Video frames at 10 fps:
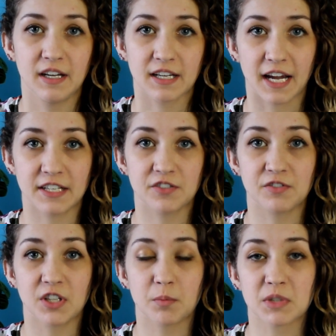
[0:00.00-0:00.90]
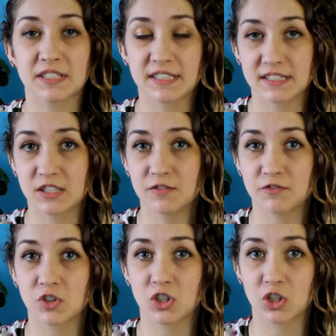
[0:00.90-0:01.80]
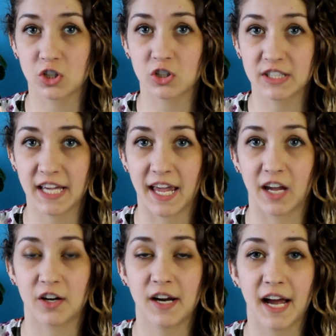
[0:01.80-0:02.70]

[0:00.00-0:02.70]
kind of number system for curly hair,